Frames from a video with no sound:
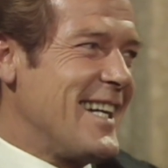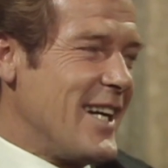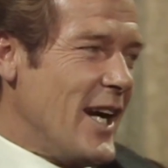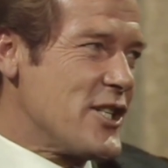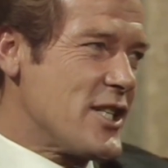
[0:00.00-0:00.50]
no,
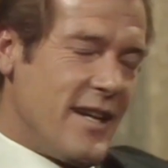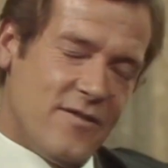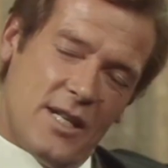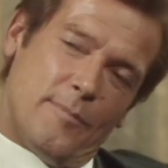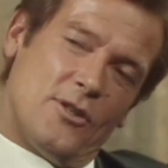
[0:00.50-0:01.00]
I just have
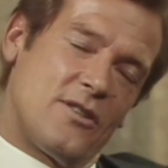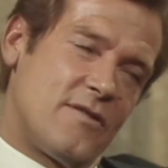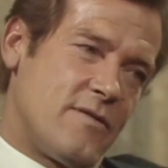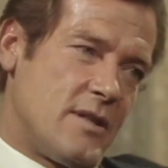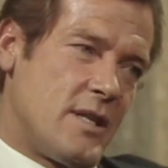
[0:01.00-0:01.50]
doubles
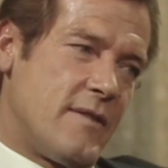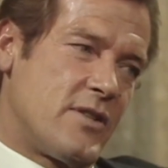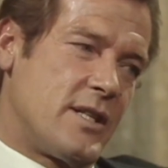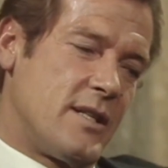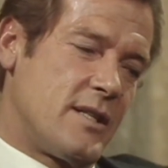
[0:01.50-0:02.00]
for the love
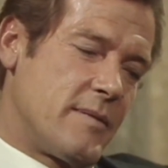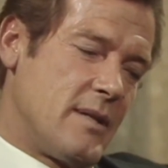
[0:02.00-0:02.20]
scenes.